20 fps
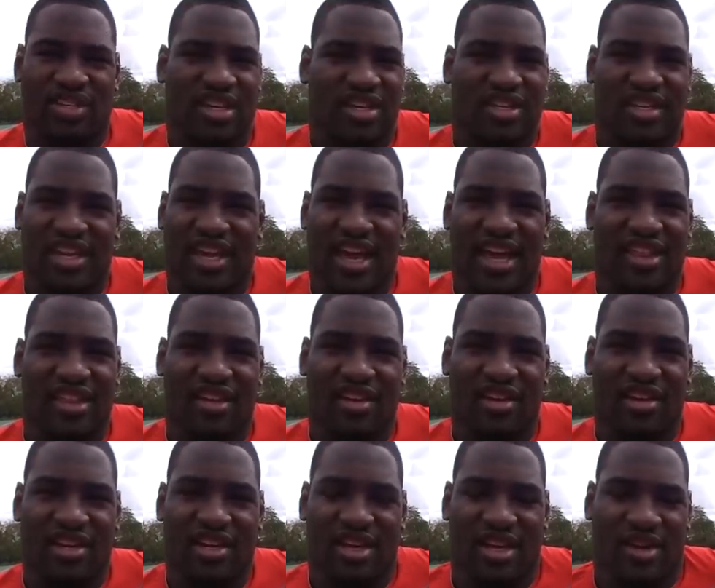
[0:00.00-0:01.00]
gel together,
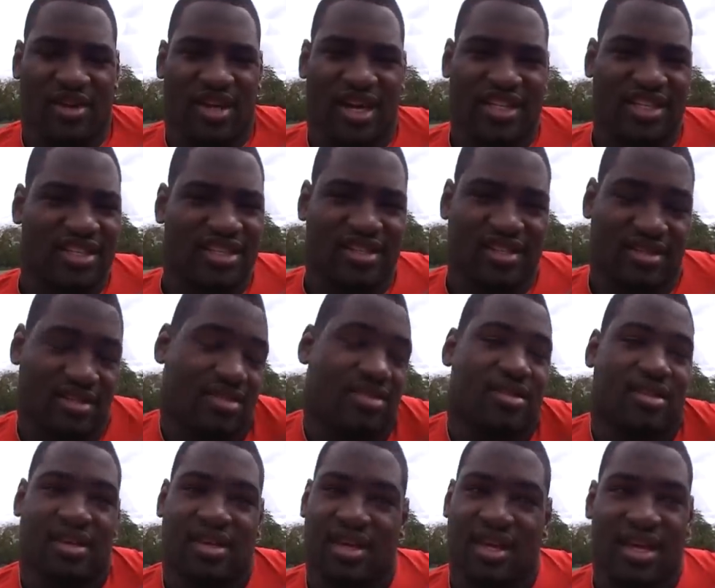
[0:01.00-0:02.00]
you know, I just,
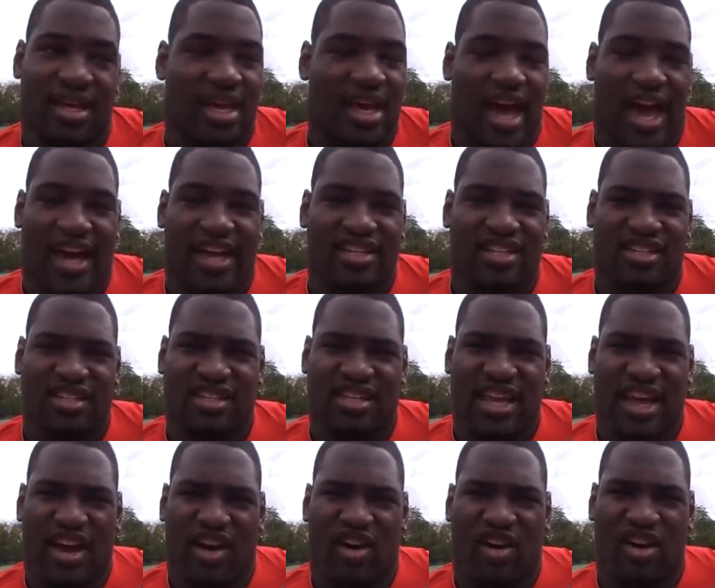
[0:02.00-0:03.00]
I could just
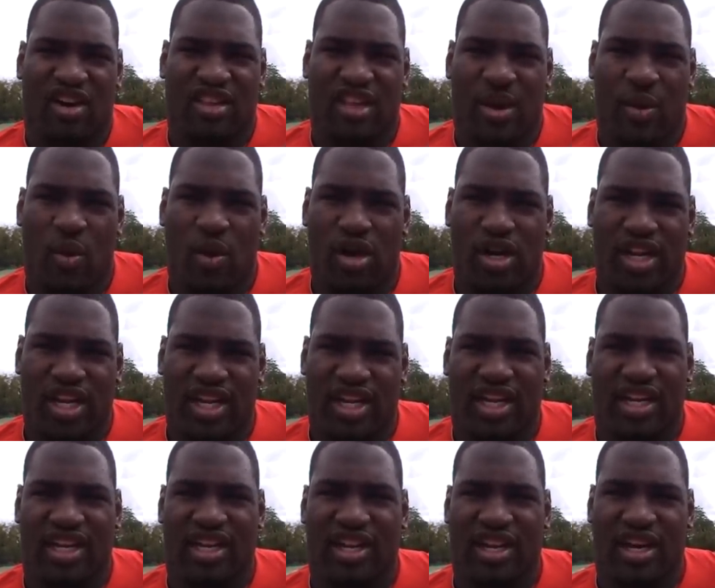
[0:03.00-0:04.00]
see how hard they want it,
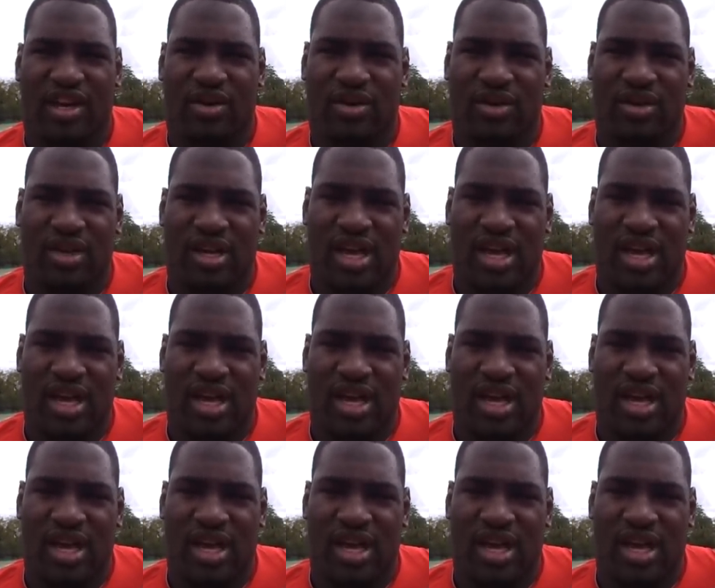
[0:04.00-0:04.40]
and you know,